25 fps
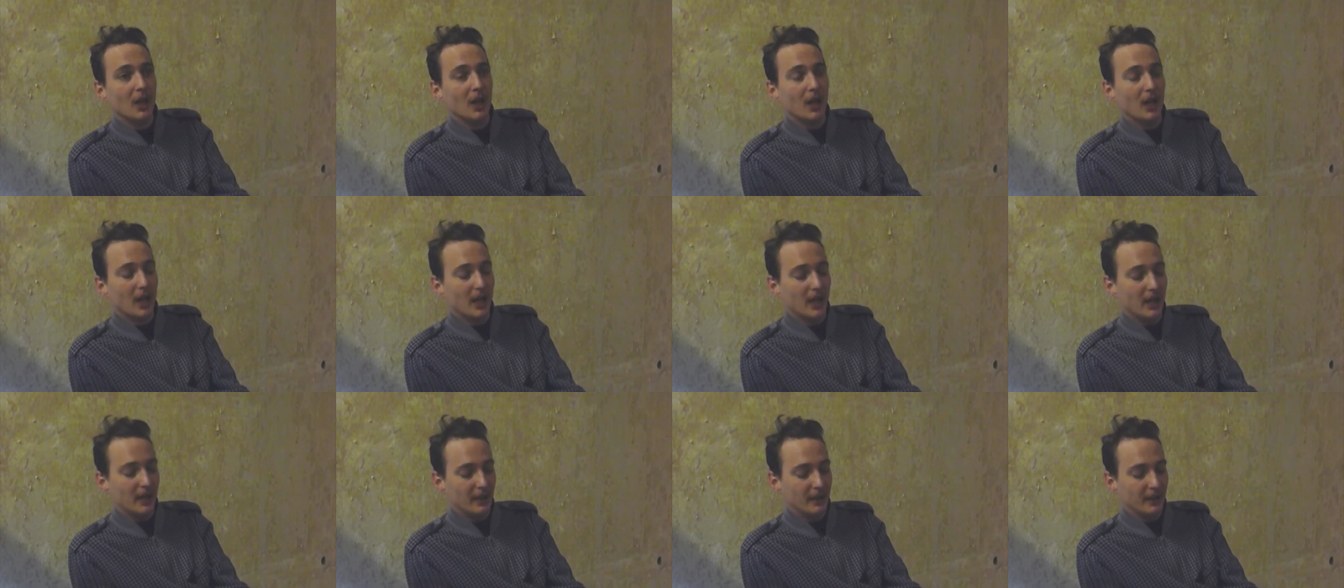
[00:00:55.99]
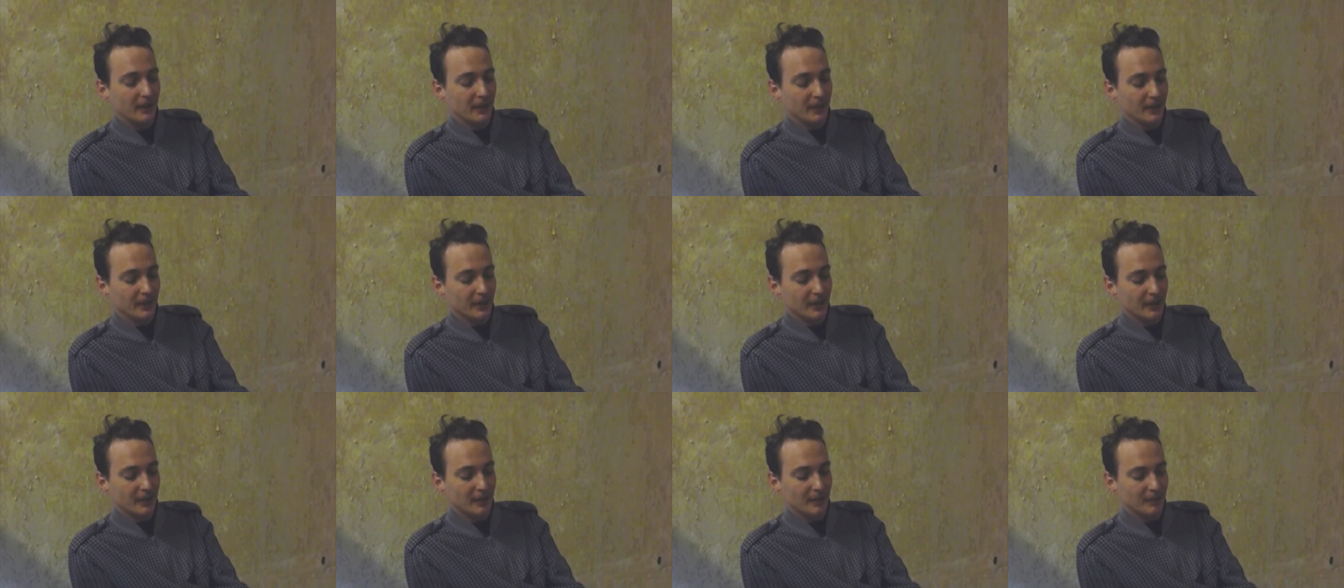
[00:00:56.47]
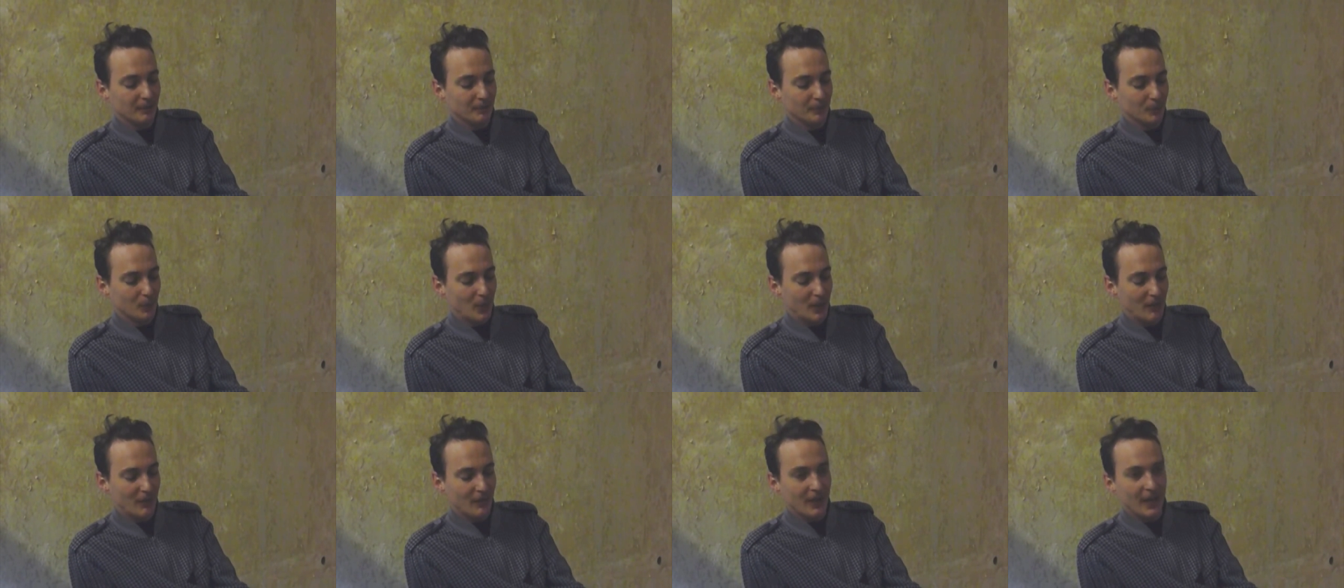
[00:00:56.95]
and
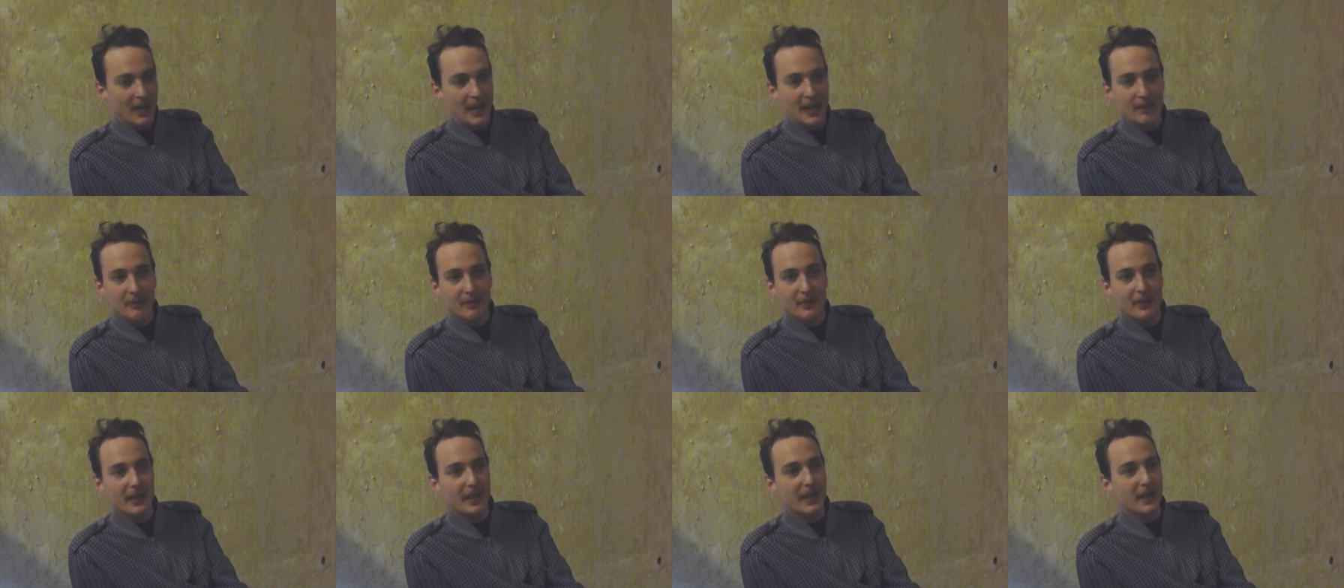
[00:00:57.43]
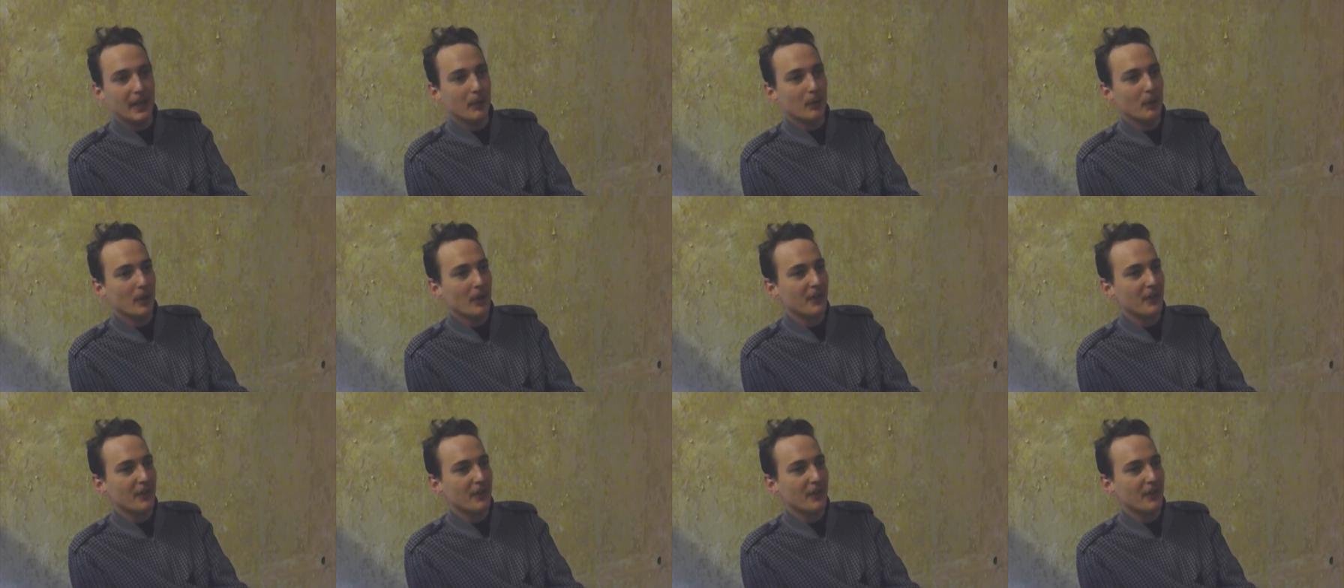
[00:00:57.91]
we have a live act.